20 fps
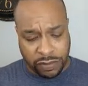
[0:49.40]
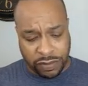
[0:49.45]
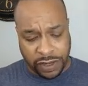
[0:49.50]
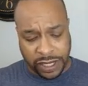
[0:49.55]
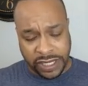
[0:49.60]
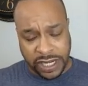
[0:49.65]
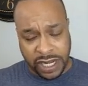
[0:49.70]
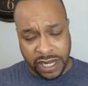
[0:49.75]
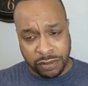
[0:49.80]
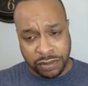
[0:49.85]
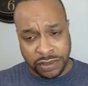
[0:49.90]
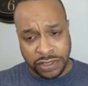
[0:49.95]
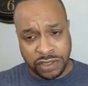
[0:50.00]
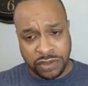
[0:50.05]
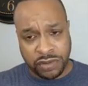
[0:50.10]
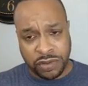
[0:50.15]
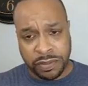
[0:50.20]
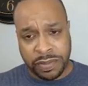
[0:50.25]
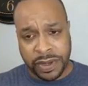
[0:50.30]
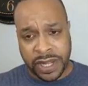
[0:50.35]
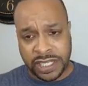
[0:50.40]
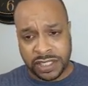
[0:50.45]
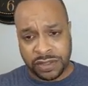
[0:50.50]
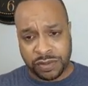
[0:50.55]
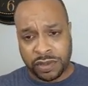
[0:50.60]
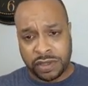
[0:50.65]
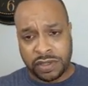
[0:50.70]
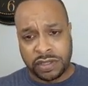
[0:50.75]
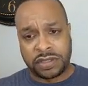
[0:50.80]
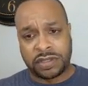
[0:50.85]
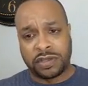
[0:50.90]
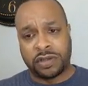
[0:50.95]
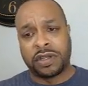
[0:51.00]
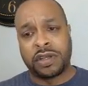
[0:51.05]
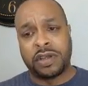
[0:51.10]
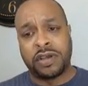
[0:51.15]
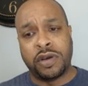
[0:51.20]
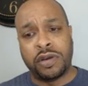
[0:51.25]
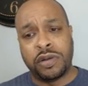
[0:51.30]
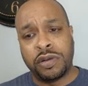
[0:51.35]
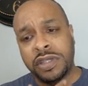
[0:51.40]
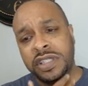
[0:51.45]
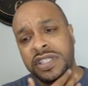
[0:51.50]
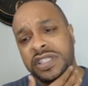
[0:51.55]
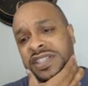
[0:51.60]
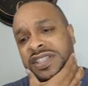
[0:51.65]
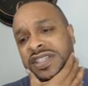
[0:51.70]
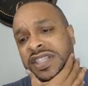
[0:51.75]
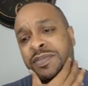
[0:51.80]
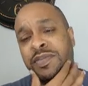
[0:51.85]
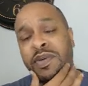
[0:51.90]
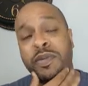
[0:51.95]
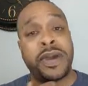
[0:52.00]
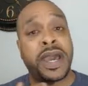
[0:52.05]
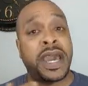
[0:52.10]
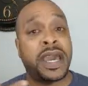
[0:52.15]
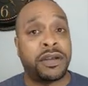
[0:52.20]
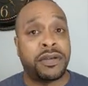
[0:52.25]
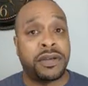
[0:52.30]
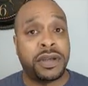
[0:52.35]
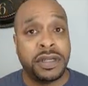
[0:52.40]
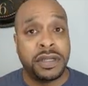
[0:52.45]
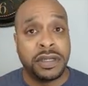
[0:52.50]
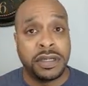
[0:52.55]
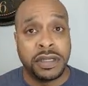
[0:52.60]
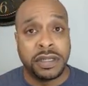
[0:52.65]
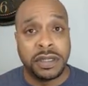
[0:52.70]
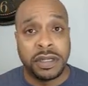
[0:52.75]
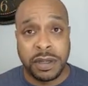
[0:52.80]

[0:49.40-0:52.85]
Right now, we're just doing passwords. So the goal is a simple pattern